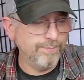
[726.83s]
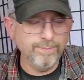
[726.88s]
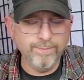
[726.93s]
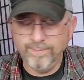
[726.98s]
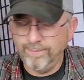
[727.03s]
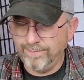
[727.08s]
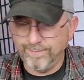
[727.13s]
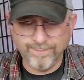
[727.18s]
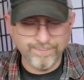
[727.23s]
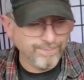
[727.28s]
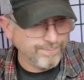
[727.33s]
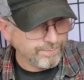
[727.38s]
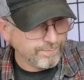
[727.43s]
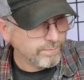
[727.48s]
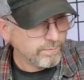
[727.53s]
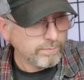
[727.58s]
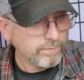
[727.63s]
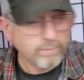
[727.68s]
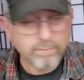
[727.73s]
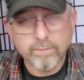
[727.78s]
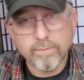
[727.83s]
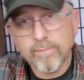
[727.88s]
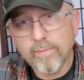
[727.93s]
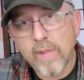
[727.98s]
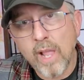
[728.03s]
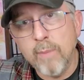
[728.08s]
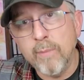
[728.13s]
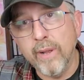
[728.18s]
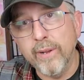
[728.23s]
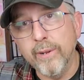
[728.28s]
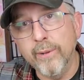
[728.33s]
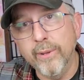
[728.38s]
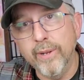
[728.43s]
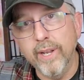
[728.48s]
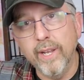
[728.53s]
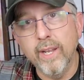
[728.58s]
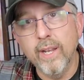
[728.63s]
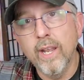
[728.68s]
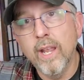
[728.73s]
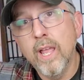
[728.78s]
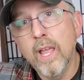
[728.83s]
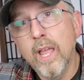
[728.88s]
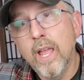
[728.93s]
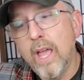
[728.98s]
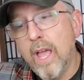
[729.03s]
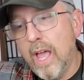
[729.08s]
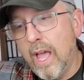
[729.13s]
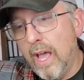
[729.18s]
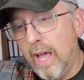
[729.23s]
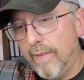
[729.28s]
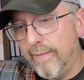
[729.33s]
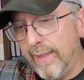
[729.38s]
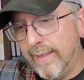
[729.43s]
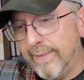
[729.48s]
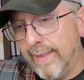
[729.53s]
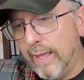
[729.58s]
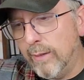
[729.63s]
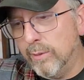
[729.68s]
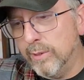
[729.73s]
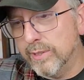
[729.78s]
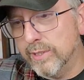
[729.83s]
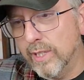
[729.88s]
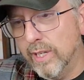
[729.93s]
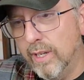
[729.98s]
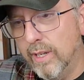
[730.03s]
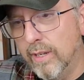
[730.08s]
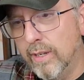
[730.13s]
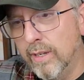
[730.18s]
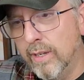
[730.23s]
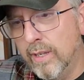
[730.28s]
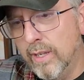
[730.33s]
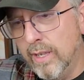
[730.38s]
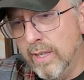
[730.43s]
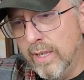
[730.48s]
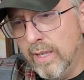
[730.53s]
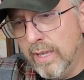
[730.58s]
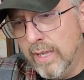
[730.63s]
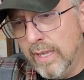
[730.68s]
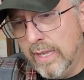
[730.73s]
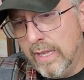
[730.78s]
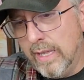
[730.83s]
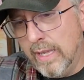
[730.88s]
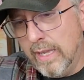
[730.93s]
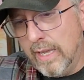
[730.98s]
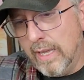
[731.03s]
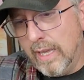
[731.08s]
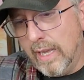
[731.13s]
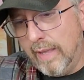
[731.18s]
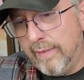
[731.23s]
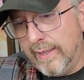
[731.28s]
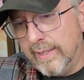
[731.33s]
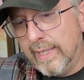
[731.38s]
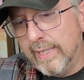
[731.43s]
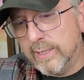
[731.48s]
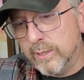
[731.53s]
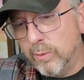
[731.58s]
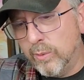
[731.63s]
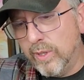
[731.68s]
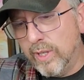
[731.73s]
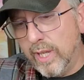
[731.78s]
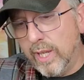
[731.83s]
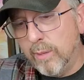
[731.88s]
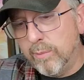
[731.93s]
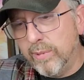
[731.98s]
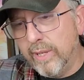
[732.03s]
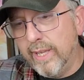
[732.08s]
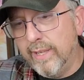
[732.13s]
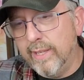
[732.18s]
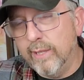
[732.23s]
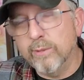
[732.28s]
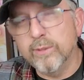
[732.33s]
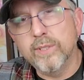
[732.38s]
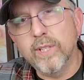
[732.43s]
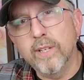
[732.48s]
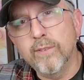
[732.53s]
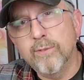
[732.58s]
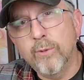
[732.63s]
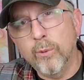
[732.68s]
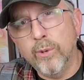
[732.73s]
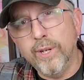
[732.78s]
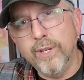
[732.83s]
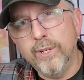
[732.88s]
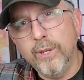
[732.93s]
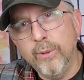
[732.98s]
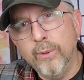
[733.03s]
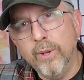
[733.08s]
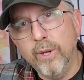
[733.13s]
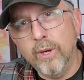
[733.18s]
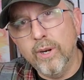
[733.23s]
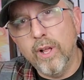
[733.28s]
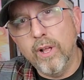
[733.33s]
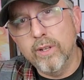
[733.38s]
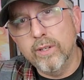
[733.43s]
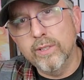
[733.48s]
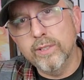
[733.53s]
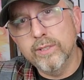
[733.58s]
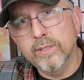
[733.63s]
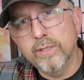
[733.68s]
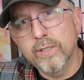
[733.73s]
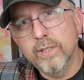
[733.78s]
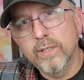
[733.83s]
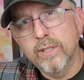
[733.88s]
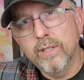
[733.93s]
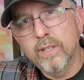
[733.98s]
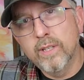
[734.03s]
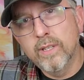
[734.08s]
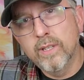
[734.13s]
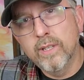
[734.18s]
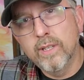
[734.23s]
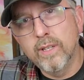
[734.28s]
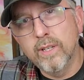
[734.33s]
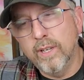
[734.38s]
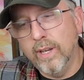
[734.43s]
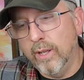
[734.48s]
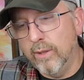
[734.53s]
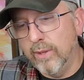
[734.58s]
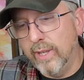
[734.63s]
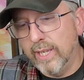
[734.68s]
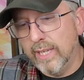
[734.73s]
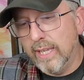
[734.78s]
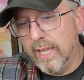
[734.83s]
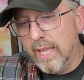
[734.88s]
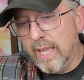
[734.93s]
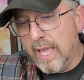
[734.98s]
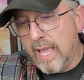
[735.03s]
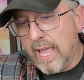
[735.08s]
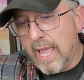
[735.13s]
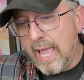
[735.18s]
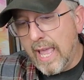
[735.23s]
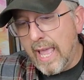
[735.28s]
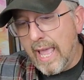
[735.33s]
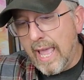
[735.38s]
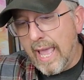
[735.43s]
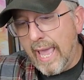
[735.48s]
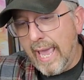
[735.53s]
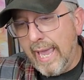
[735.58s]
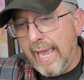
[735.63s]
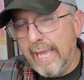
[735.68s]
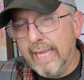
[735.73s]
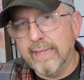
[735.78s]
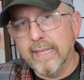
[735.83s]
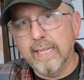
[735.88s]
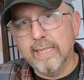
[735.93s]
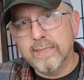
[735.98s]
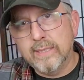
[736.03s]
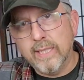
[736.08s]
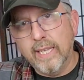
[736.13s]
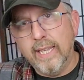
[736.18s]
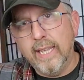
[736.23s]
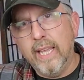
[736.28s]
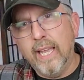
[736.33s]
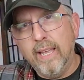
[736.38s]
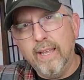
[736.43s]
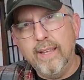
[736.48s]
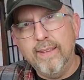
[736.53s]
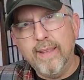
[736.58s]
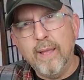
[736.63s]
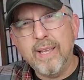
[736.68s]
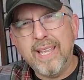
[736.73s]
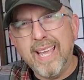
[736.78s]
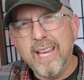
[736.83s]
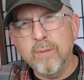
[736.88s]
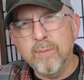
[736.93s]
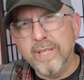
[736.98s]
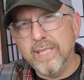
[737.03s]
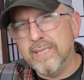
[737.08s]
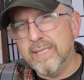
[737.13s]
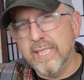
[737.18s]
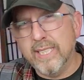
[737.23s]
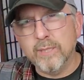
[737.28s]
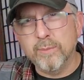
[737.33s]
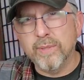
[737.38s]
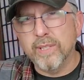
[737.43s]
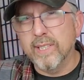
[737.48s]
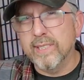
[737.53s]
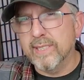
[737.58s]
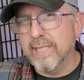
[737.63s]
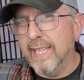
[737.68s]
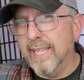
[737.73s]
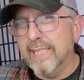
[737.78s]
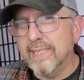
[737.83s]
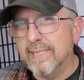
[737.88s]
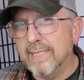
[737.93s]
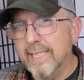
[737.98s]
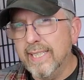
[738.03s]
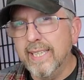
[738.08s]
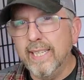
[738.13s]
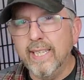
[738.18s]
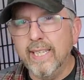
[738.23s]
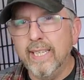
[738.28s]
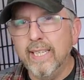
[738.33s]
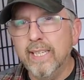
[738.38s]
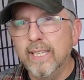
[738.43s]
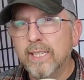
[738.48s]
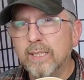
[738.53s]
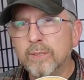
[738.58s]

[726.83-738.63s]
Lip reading: I'm not doing it. I think that was I think that's the one I played that was like $4,200. You know, like, and like say, and that kind of makes sense because the SC13E